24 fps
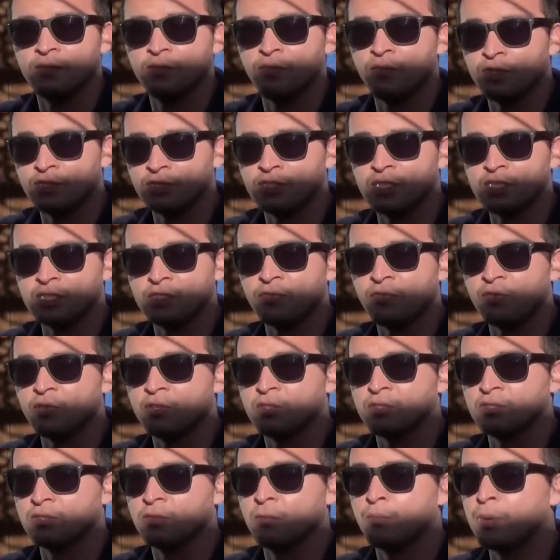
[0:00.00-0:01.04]
First things
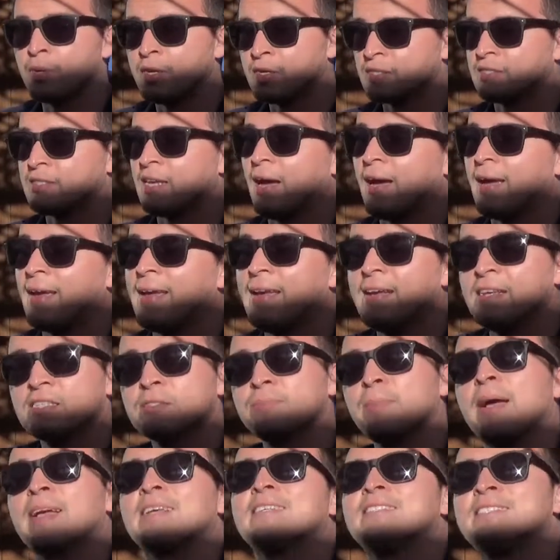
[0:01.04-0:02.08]
first, so BSI, is
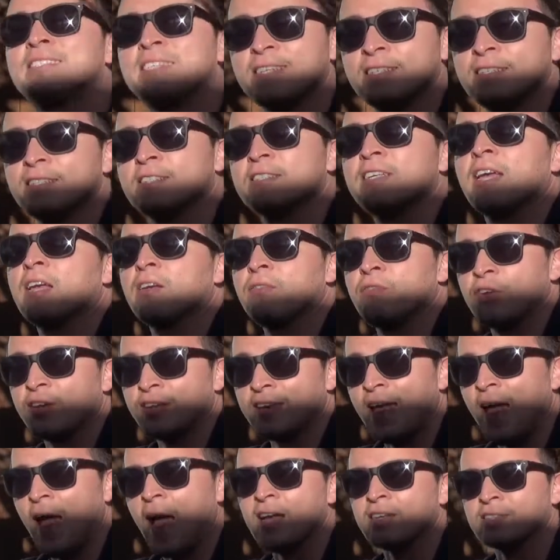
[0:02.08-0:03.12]
my scene safe? You're
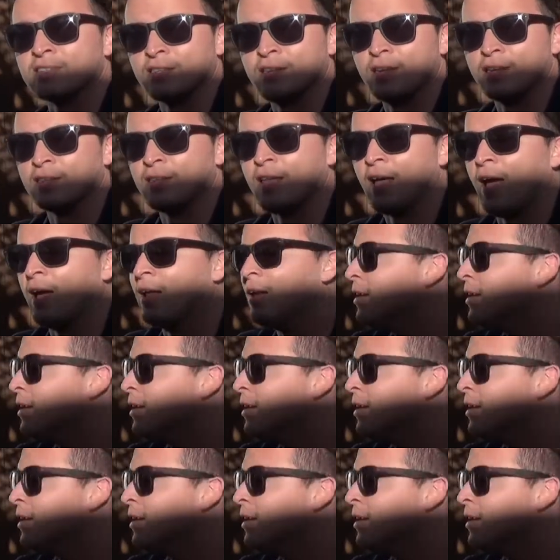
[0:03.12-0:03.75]
gonna ask like that.